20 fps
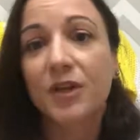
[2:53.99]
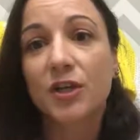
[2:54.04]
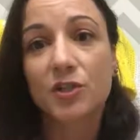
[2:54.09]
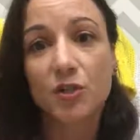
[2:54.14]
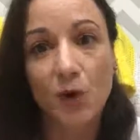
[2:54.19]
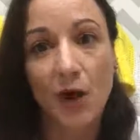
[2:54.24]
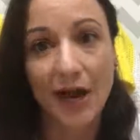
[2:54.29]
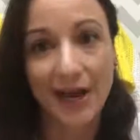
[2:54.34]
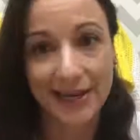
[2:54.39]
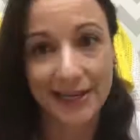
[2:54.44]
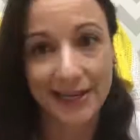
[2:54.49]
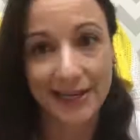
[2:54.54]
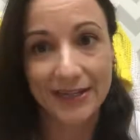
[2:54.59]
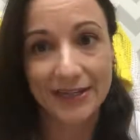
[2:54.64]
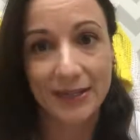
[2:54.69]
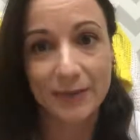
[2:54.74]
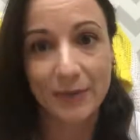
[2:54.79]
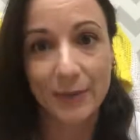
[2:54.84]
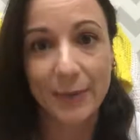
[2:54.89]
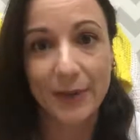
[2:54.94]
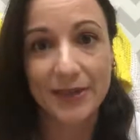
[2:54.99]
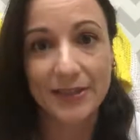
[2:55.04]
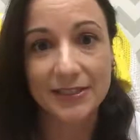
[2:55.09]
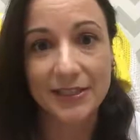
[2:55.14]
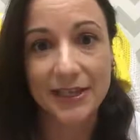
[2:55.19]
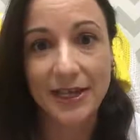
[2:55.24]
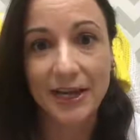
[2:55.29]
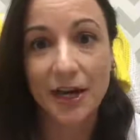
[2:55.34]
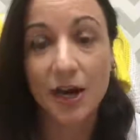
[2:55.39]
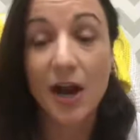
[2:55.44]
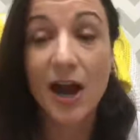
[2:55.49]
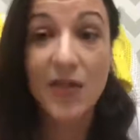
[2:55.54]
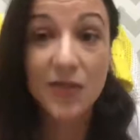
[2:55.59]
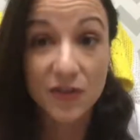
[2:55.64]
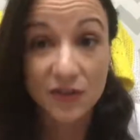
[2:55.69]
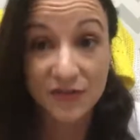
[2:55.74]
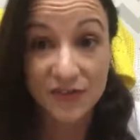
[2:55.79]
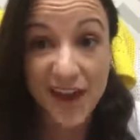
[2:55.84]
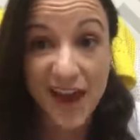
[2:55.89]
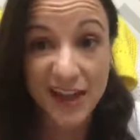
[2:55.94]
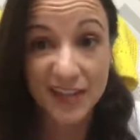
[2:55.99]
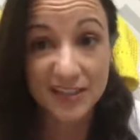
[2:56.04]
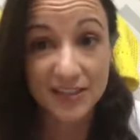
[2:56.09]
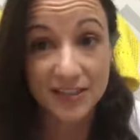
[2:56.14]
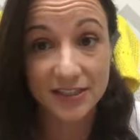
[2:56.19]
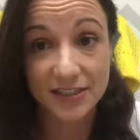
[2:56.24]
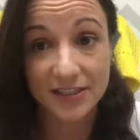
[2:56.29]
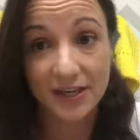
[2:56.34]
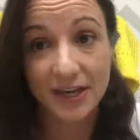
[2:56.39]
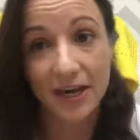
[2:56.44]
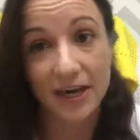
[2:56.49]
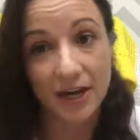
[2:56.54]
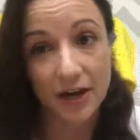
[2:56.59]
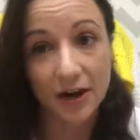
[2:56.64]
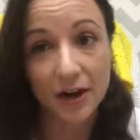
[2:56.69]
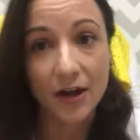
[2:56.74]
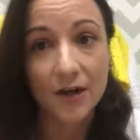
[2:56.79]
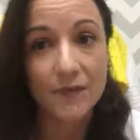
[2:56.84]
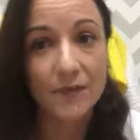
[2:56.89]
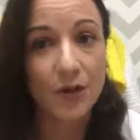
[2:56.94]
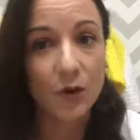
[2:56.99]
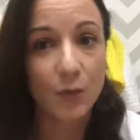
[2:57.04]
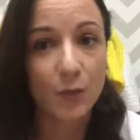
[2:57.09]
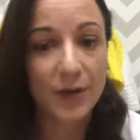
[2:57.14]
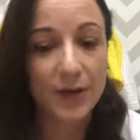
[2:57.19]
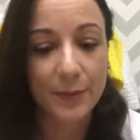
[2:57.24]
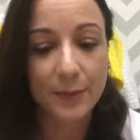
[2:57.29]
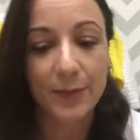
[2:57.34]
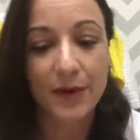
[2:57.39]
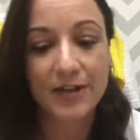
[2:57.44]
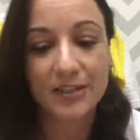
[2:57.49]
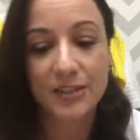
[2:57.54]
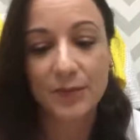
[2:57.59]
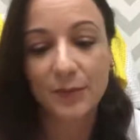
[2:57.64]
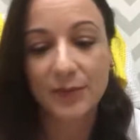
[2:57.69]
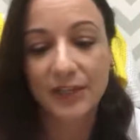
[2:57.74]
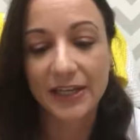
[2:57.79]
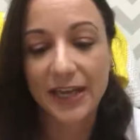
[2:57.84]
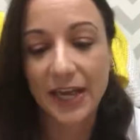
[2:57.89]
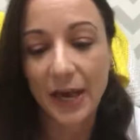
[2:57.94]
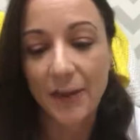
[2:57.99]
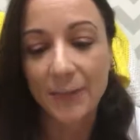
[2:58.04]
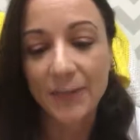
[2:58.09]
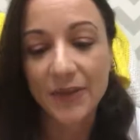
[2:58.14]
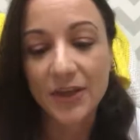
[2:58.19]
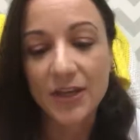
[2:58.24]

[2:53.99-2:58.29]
so I can get them the best care and the fastest care that we can possibly get.